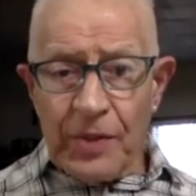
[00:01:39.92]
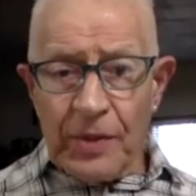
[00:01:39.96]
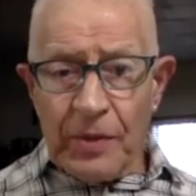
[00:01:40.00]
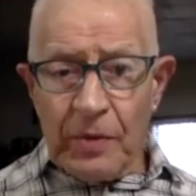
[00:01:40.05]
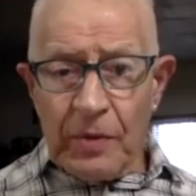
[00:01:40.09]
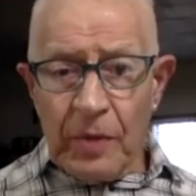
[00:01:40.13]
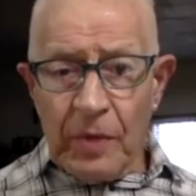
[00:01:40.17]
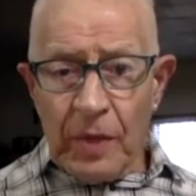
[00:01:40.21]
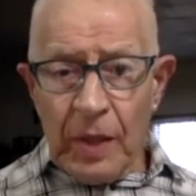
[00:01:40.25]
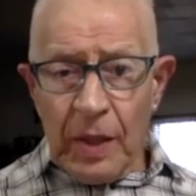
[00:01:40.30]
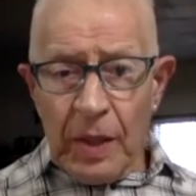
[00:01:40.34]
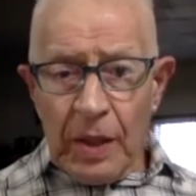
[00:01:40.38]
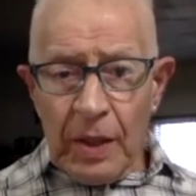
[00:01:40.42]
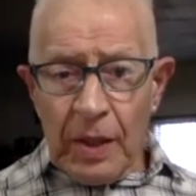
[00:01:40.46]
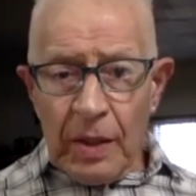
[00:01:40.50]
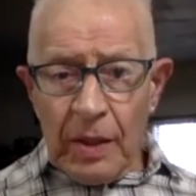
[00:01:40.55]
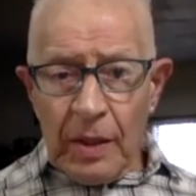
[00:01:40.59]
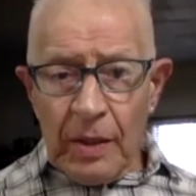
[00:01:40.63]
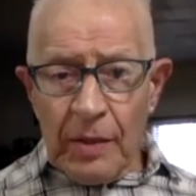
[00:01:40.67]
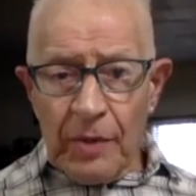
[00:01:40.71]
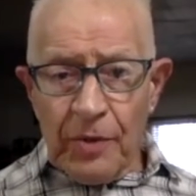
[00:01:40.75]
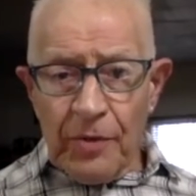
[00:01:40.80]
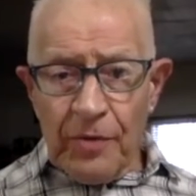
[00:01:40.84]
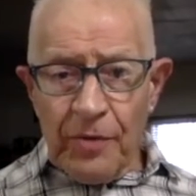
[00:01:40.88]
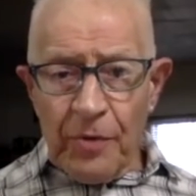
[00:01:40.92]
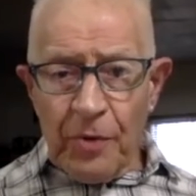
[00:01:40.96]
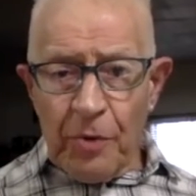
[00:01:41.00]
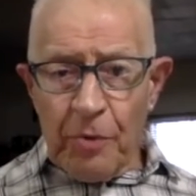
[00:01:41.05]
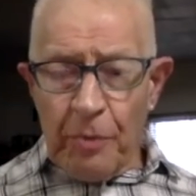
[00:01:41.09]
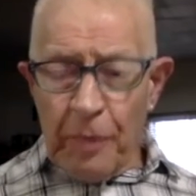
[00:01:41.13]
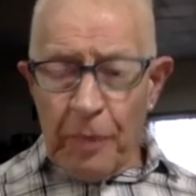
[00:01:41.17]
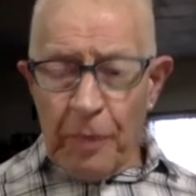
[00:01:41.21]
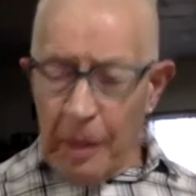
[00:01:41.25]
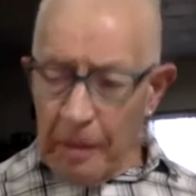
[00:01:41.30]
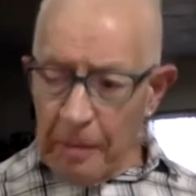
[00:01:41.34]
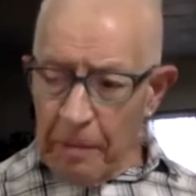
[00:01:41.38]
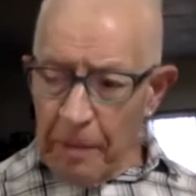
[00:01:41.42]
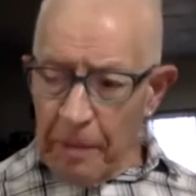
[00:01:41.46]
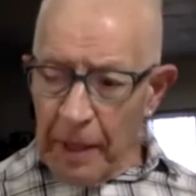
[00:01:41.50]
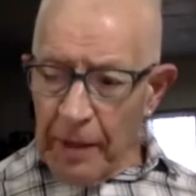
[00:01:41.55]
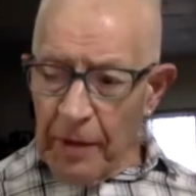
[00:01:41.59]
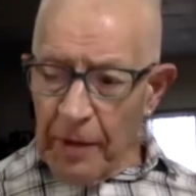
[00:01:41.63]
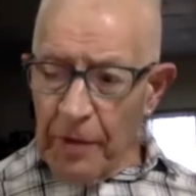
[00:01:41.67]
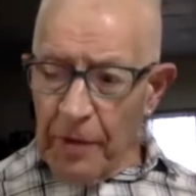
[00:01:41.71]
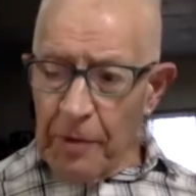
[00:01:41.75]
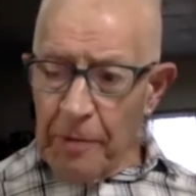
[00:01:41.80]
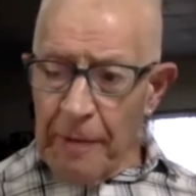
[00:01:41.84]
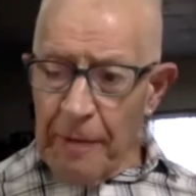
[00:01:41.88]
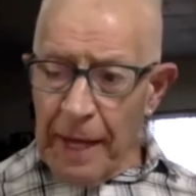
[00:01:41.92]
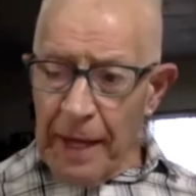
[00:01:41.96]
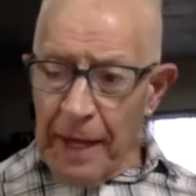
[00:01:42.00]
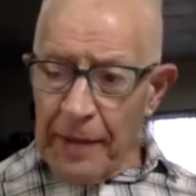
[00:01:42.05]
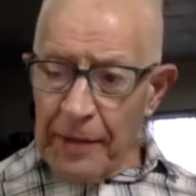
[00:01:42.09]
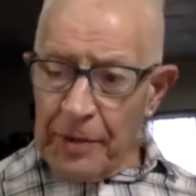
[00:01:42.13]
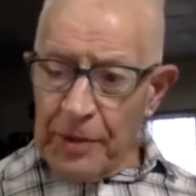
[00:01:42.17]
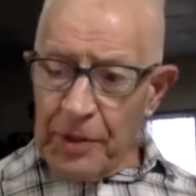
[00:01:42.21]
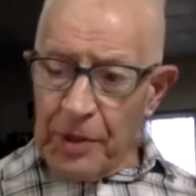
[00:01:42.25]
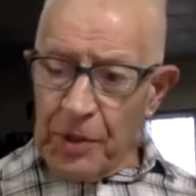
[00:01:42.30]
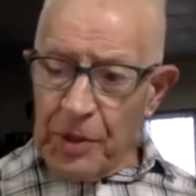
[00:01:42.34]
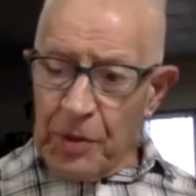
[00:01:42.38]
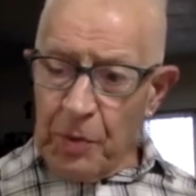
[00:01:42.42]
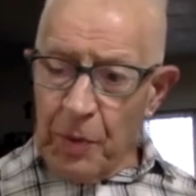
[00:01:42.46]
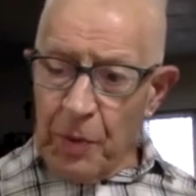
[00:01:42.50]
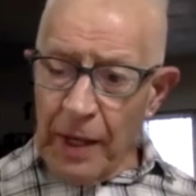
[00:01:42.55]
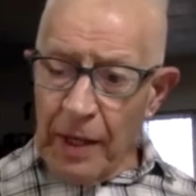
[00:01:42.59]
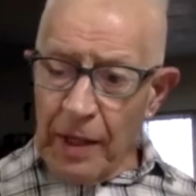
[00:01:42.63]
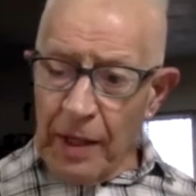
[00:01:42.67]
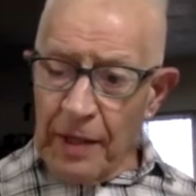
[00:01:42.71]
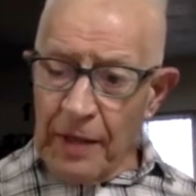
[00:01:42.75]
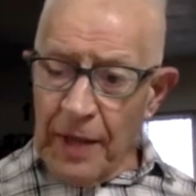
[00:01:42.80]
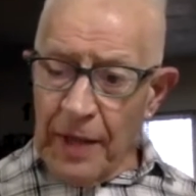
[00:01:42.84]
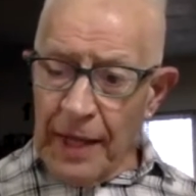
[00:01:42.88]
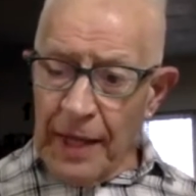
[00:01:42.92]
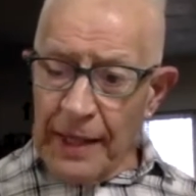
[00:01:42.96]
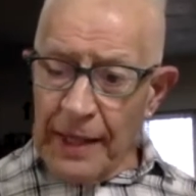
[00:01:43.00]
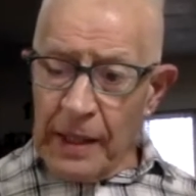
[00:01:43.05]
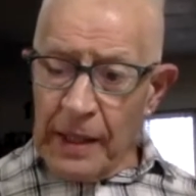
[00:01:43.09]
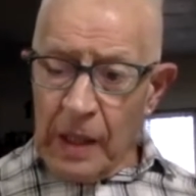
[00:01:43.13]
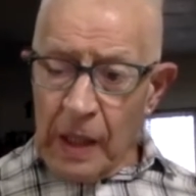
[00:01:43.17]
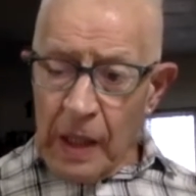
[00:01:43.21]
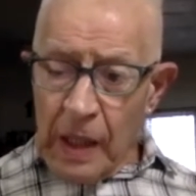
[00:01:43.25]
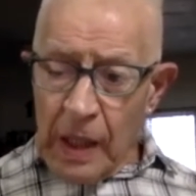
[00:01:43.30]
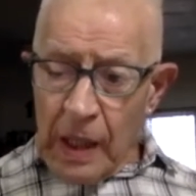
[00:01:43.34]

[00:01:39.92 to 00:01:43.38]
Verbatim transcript: and interviewed me about other matters as well. And then